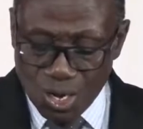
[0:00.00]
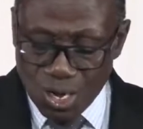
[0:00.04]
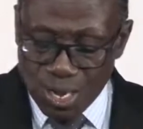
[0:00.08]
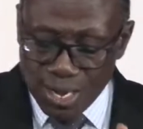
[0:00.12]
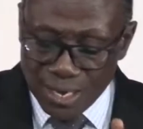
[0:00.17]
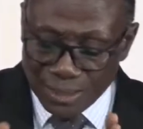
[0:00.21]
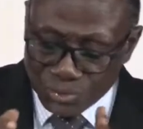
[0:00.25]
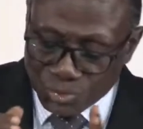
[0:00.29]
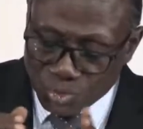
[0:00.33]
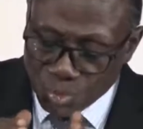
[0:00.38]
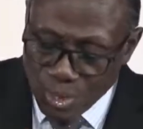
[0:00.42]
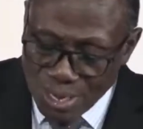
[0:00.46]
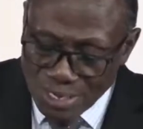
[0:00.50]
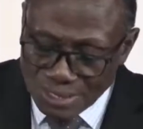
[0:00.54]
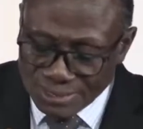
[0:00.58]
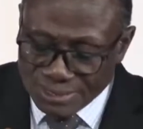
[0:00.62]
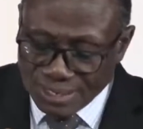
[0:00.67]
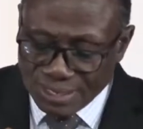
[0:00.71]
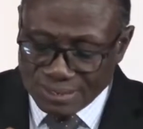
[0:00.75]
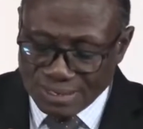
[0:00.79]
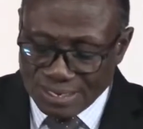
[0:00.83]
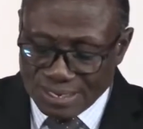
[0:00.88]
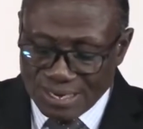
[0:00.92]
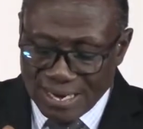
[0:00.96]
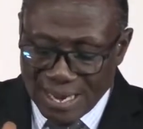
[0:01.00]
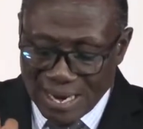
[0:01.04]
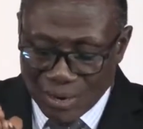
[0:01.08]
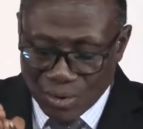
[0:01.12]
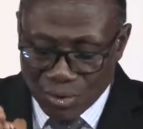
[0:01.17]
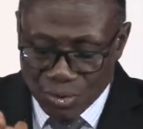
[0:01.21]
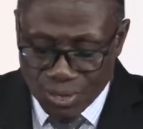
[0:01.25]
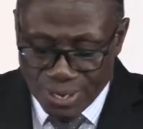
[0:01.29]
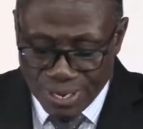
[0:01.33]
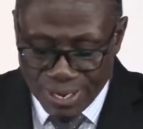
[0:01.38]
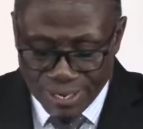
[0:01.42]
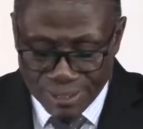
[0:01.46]
and to enter the
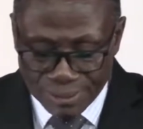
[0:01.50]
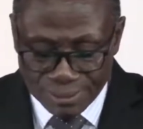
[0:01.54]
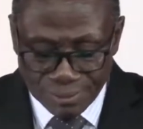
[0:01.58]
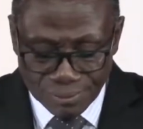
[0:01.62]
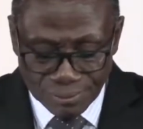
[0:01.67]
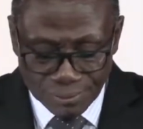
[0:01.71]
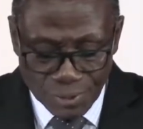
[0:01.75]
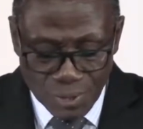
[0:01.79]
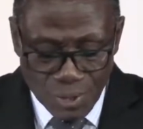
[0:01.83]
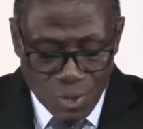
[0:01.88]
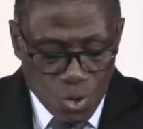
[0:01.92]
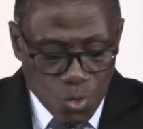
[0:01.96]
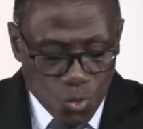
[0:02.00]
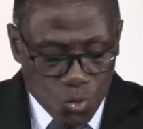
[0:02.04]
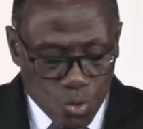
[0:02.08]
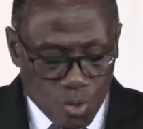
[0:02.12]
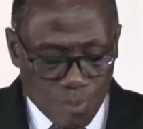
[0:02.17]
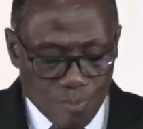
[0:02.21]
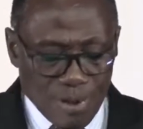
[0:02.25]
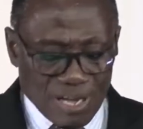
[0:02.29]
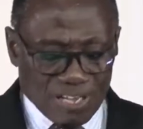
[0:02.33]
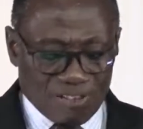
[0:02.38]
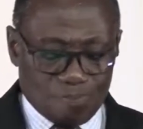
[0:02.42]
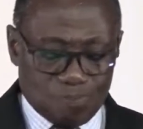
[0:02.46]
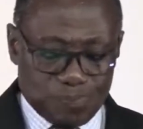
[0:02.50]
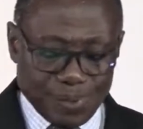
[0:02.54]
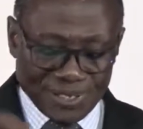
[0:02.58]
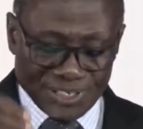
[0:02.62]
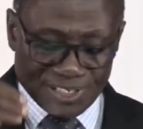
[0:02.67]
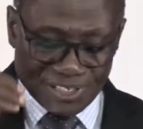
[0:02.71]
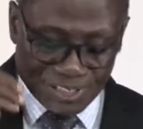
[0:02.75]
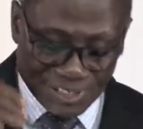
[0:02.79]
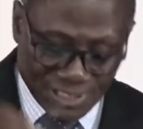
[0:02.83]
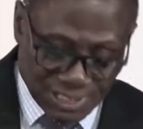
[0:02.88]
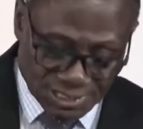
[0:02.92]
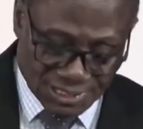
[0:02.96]
narrow gate, we must
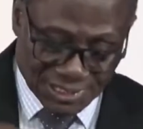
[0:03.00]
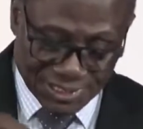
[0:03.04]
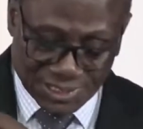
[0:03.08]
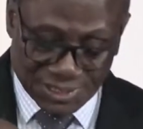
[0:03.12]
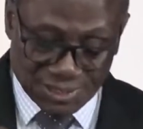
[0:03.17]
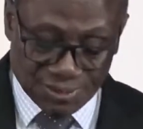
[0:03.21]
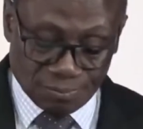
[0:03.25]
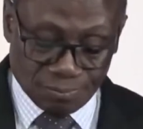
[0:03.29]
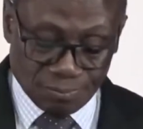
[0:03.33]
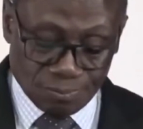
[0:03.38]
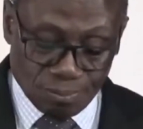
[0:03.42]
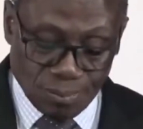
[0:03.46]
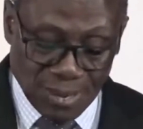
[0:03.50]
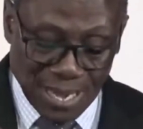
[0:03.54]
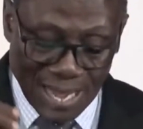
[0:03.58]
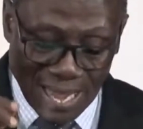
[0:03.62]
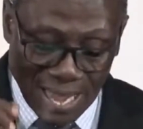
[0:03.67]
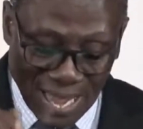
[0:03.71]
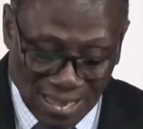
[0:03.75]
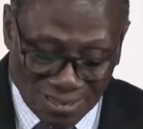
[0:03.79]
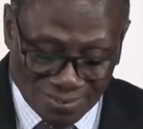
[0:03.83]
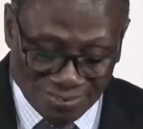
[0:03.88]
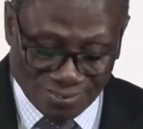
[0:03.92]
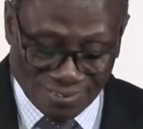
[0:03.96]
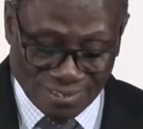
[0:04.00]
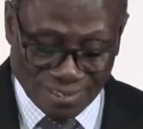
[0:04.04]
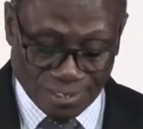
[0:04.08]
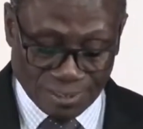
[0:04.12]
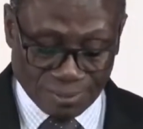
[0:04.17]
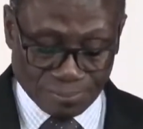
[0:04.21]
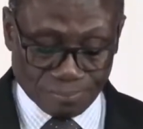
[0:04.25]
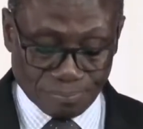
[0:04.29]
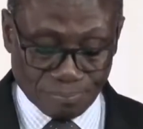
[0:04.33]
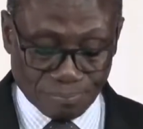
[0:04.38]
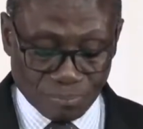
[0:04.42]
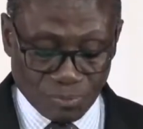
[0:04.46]
persist by
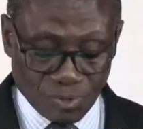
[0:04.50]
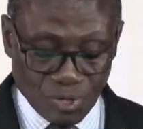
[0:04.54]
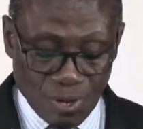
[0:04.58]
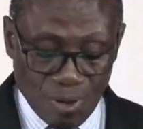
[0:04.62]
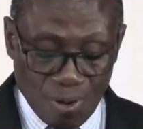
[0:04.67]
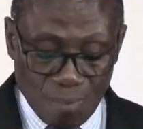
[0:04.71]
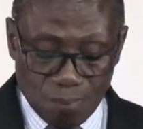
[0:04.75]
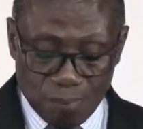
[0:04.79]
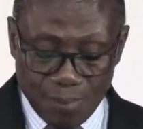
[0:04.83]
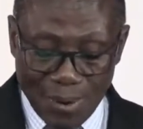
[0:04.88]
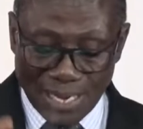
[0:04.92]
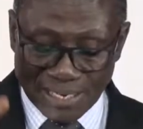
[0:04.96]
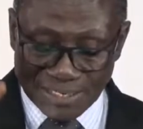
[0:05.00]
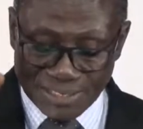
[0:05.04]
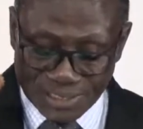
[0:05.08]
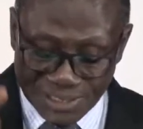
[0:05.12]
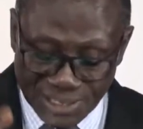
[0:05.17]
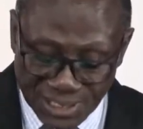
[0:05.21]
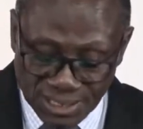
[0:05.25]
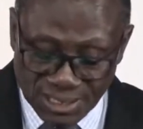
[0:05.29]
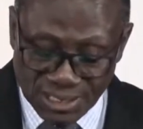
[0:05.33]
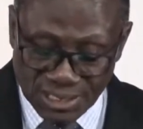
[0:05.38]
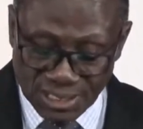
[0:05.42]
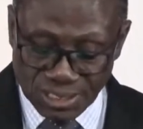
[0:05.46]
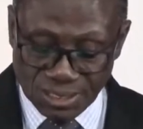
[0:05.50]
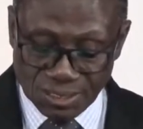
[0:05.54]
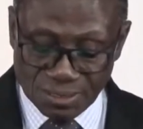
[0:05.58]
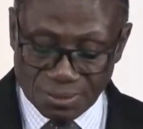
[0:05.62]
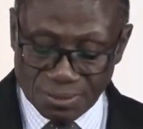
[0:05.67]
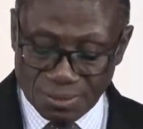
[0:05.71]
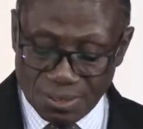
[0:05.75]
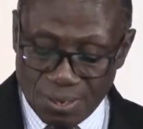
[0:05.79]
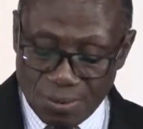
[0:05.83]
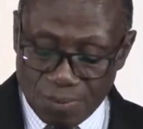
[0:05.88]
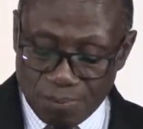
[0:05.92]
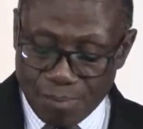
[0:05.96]
asking, by seeking,
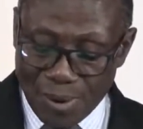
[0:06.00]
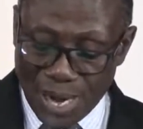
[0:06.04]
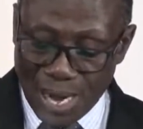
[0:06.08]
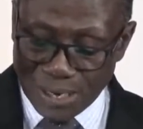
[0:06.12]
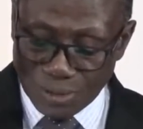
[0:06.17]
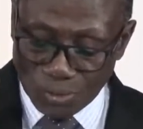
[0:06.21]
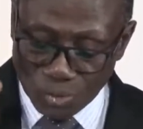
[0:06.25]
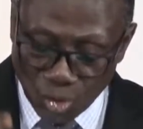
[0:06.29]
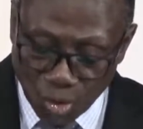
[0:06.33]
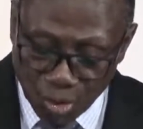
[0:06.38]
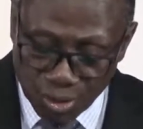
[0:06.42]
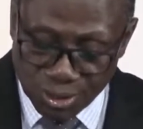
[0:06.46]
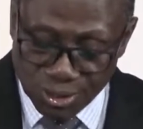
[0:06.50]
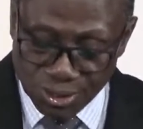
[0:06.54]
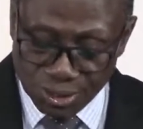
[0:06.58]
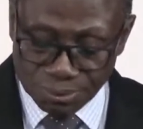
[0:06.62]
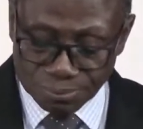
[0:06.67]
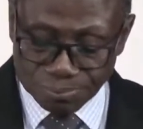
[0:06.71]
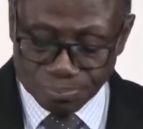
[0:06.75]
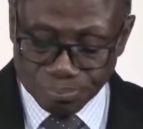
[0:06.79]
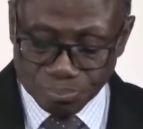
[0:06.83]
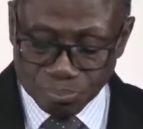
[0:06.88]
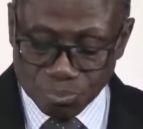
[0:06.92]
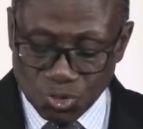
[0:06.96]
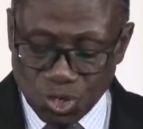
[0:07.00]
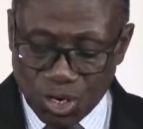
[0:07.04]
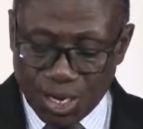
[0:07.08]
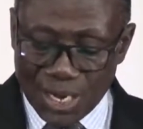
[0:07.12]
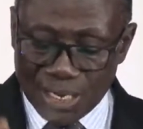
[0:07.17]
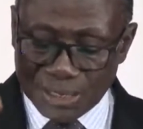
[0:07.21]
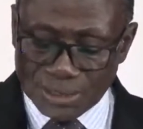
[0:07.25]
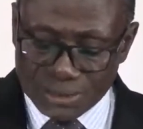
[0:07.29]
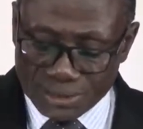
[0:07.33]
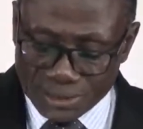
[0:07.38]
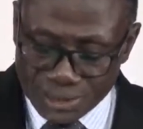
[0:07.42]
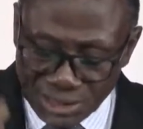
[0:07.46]
by knocking,
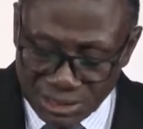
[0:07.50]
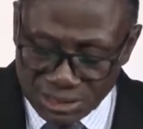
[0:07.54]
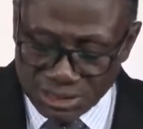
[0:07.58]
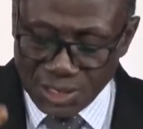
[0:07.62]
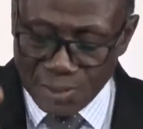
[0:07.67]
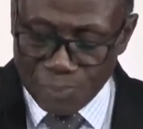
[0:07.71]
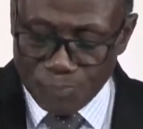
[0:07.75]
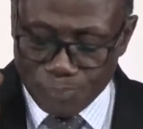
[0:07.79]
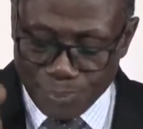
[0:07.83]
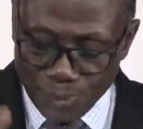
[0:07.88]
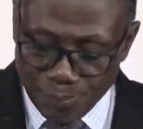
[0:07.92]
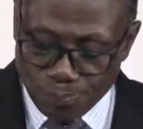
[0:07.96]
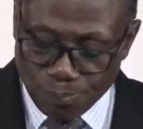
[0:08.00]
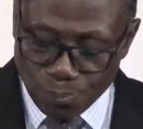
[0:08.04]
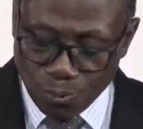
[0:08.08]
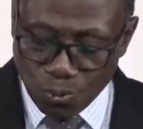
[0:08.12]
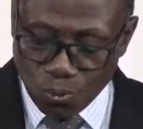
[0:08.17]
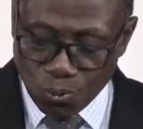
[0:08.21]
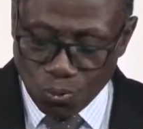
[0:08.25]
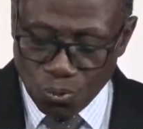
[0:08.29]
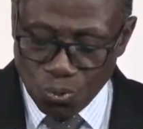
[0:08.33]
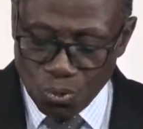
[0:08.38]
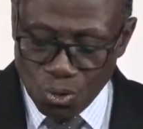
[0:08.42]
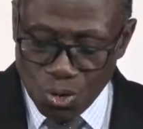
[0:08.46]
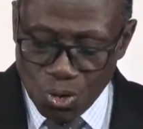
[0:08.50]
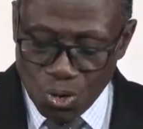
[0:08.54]
and treating people,